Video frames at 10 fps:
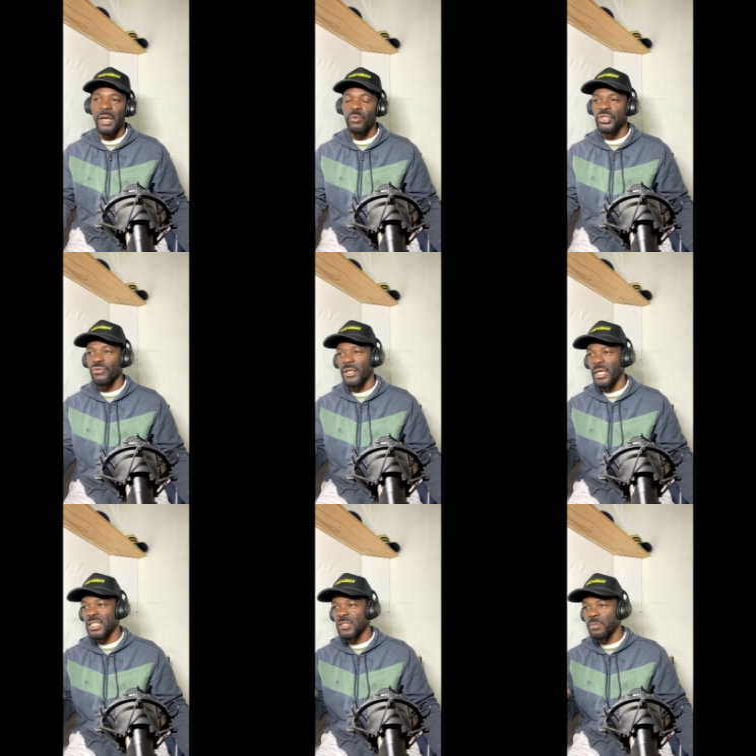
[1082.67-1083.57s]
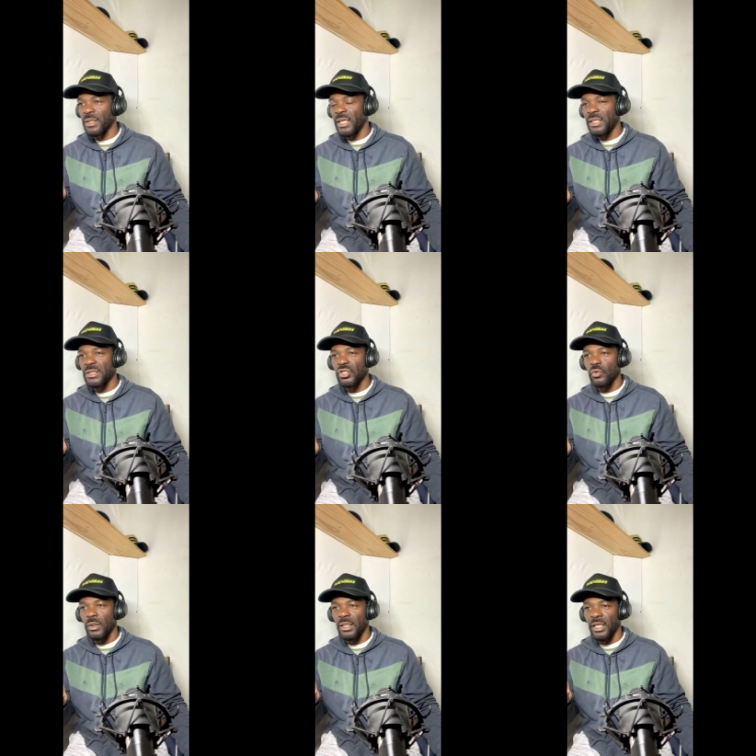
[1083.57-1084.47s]
I was trying to explain this
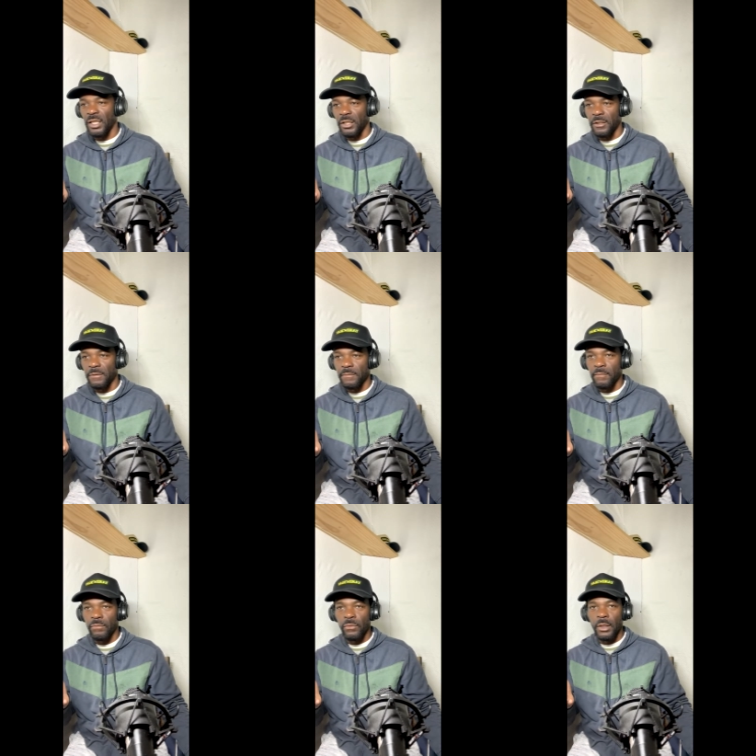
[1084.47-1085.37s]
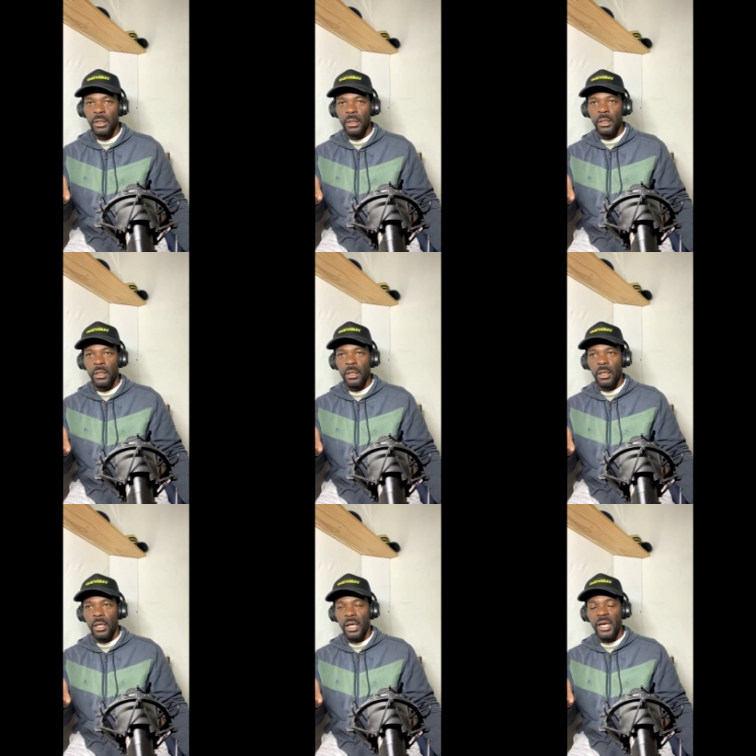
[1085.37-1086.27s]
to a lady,
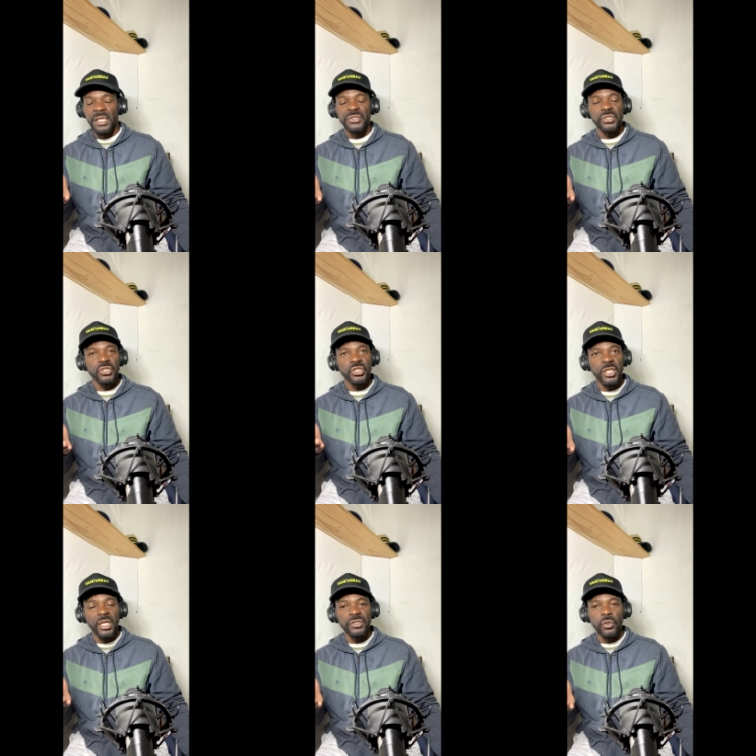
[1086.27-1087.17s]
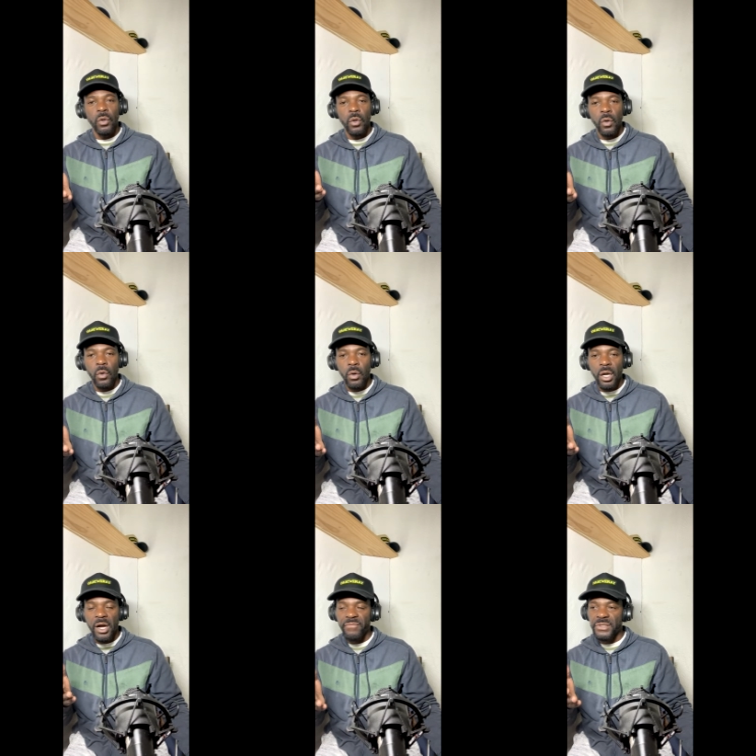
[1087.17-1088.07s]
and she changed the whole
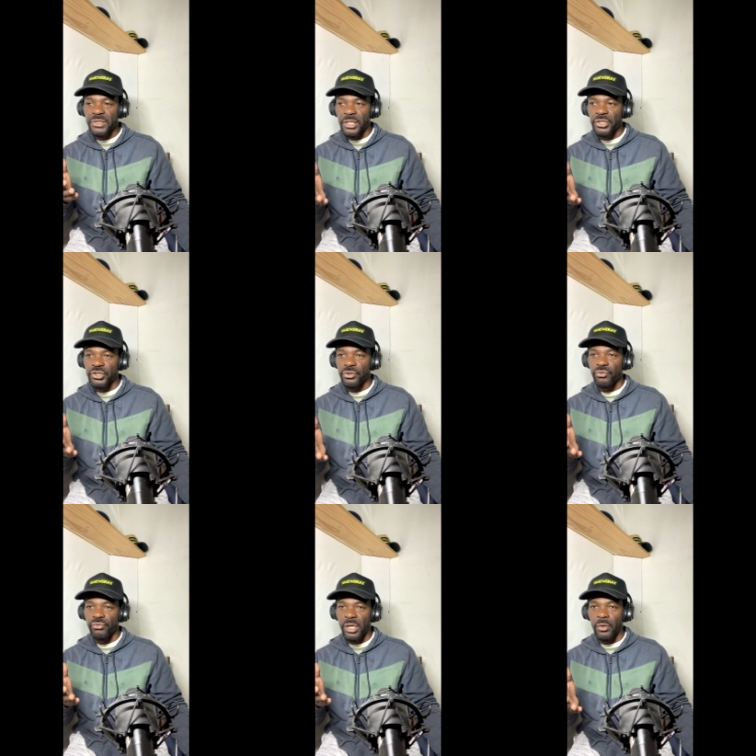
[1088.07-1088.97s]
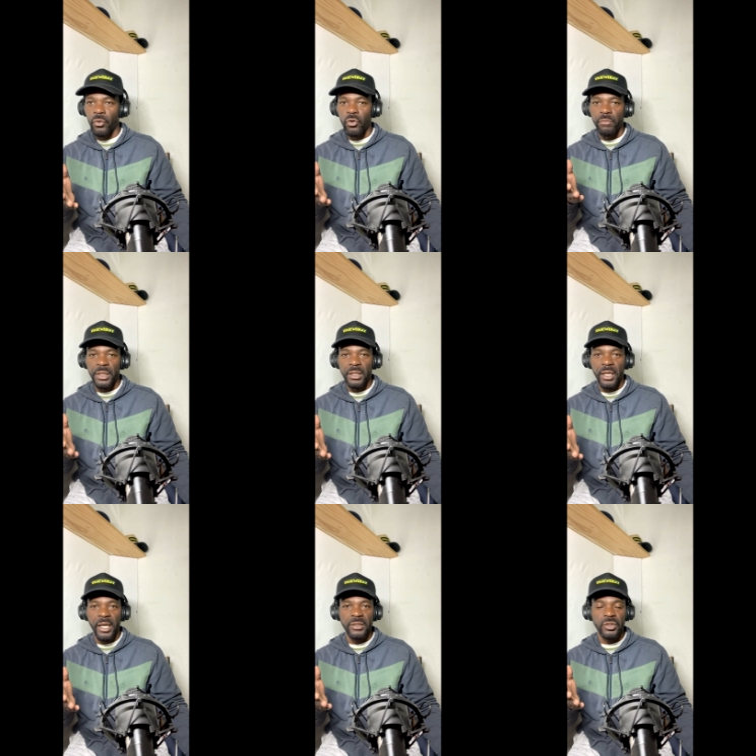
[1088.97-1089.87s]
conversation around on me
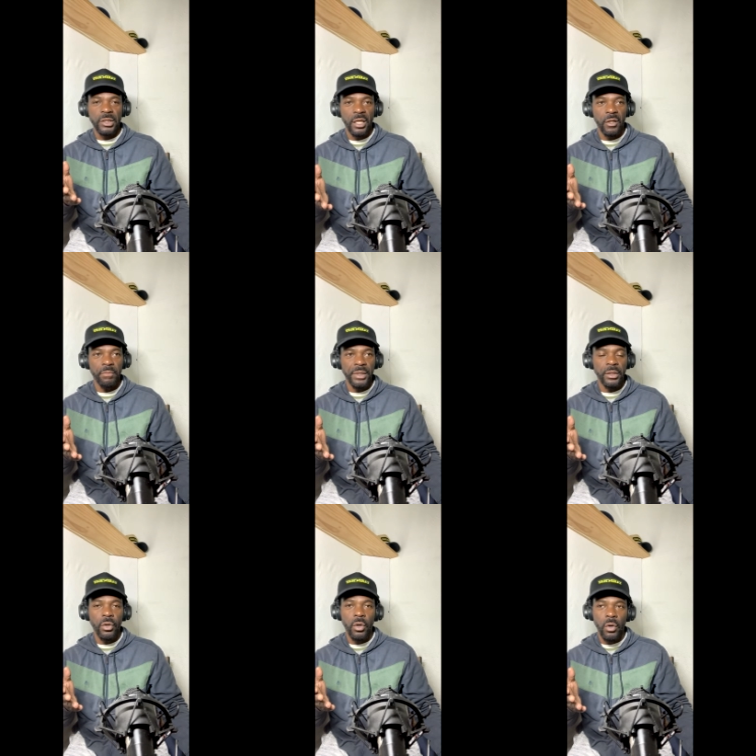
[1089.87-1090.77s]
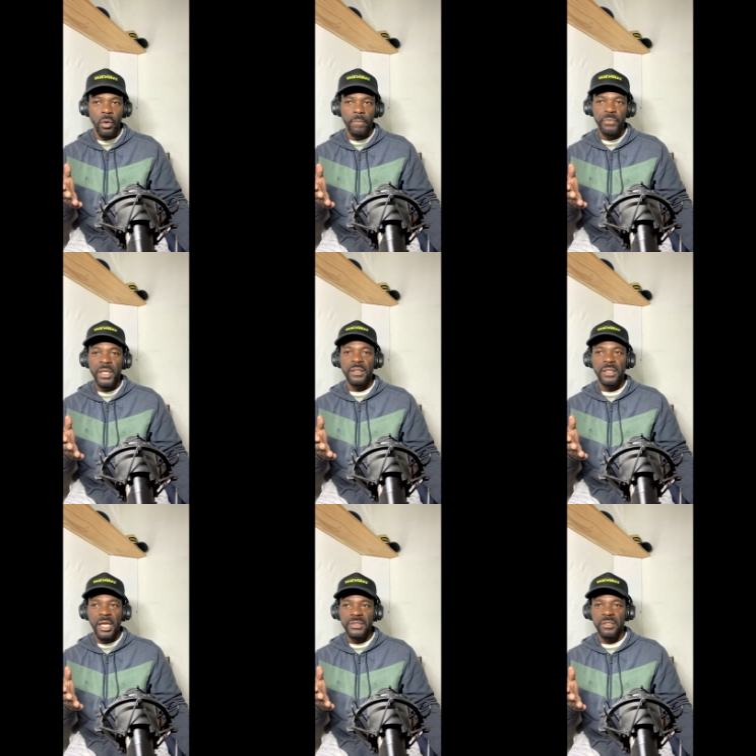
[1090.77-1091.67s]
and tell me, oh,
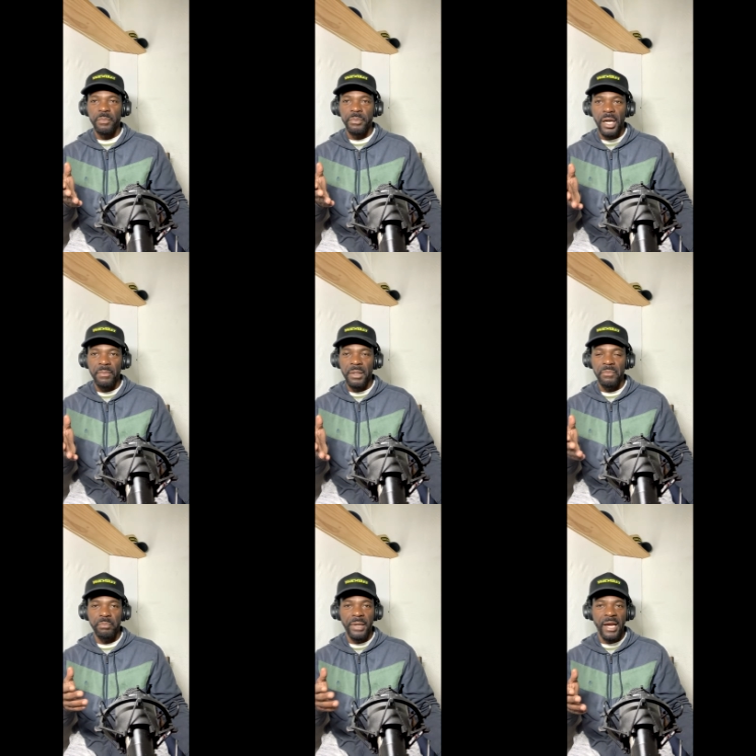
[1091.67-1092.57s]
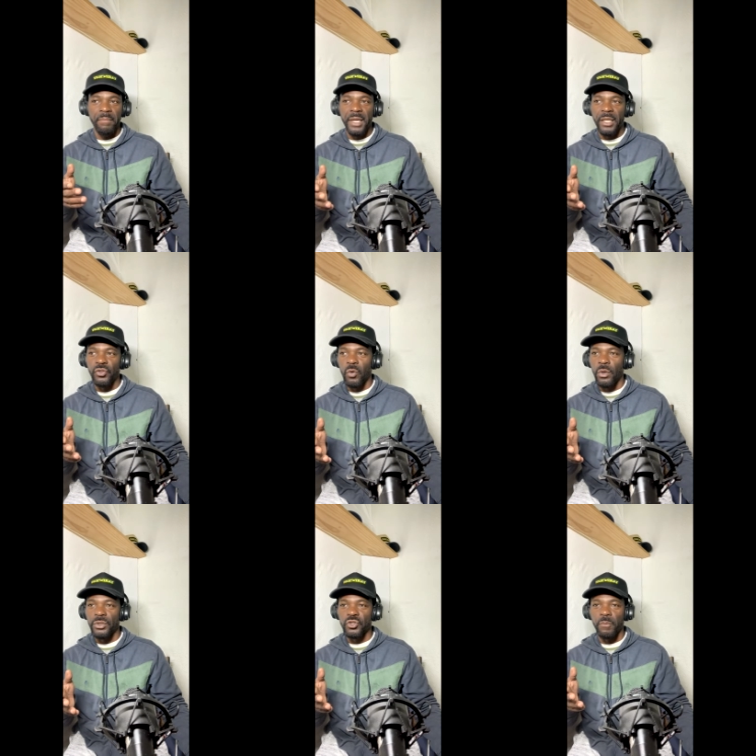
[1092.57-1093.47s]
that's the problem. Black men don't
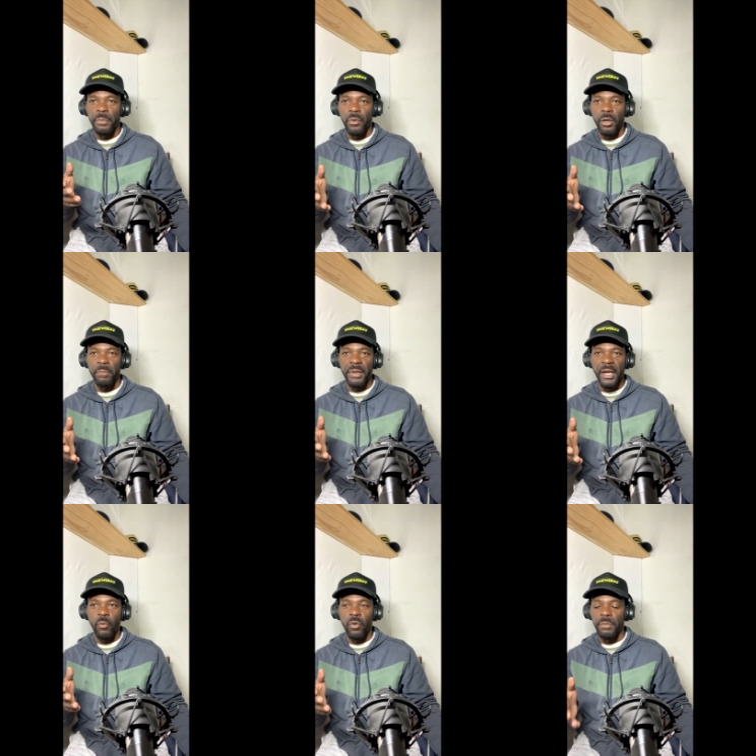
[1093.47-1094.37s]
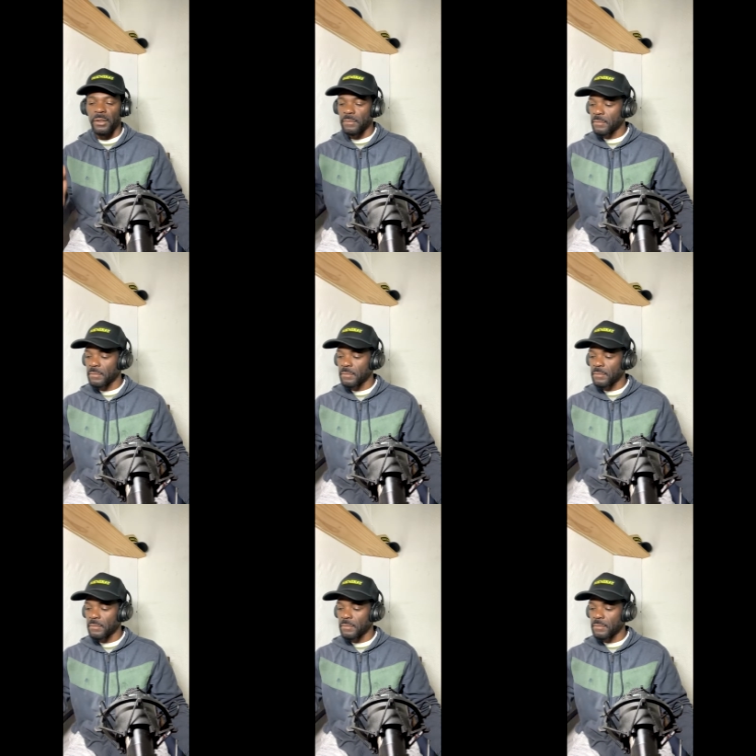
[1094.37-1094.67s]
want to support black women.